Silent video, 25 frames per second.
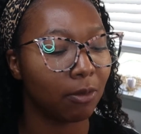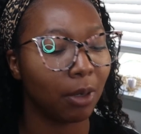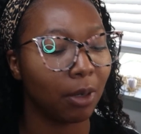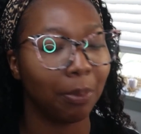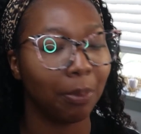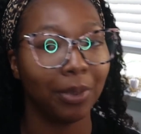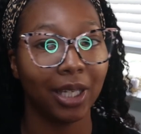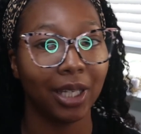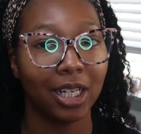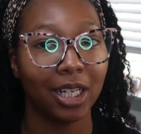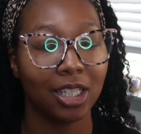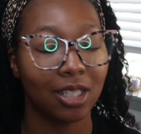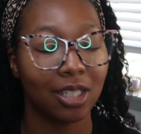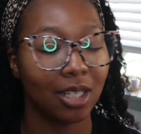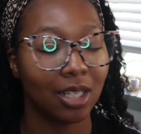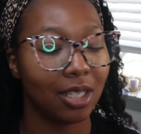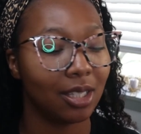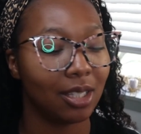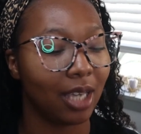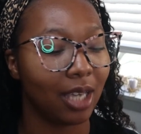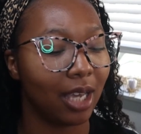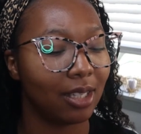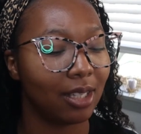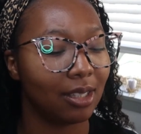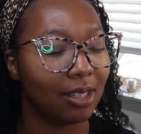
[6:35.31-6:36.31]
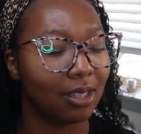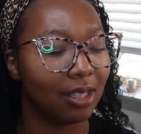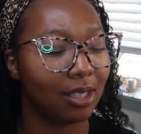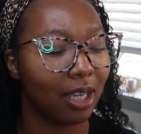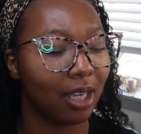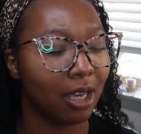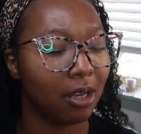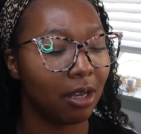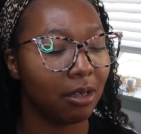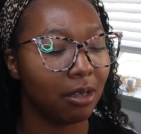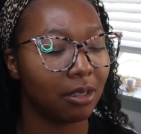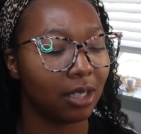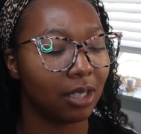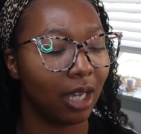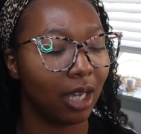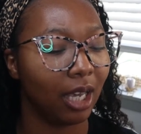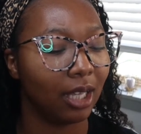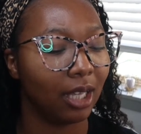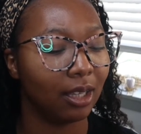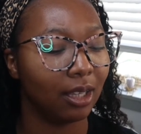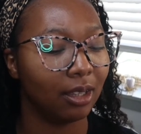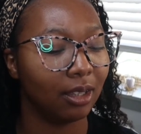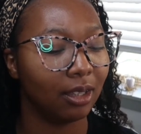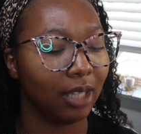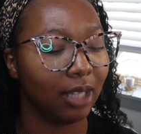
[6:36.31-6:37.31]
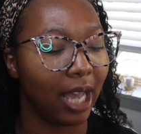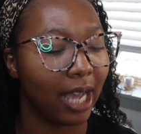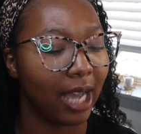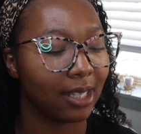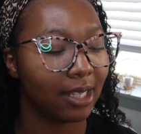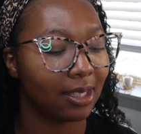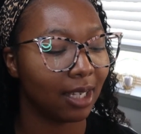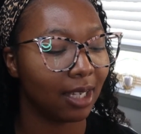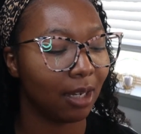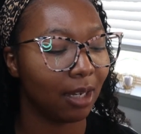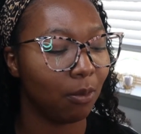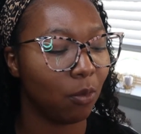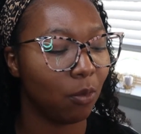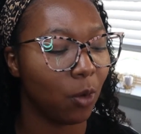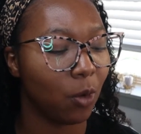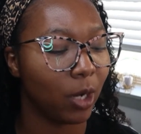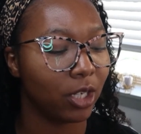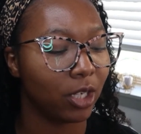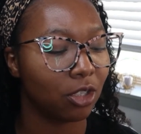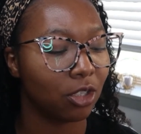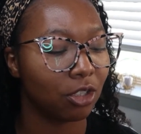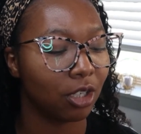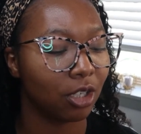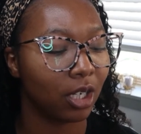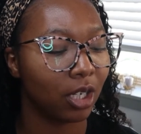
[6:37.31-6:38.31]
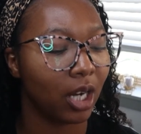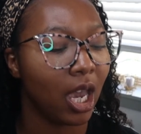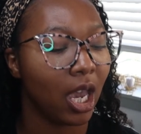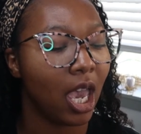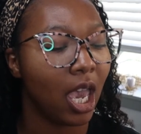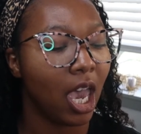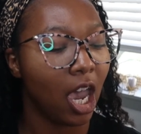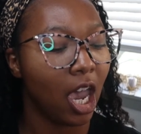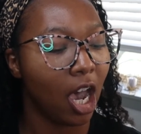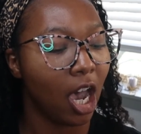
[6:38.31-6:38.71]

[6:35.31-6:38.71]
replenishes and seals in lasting moisture,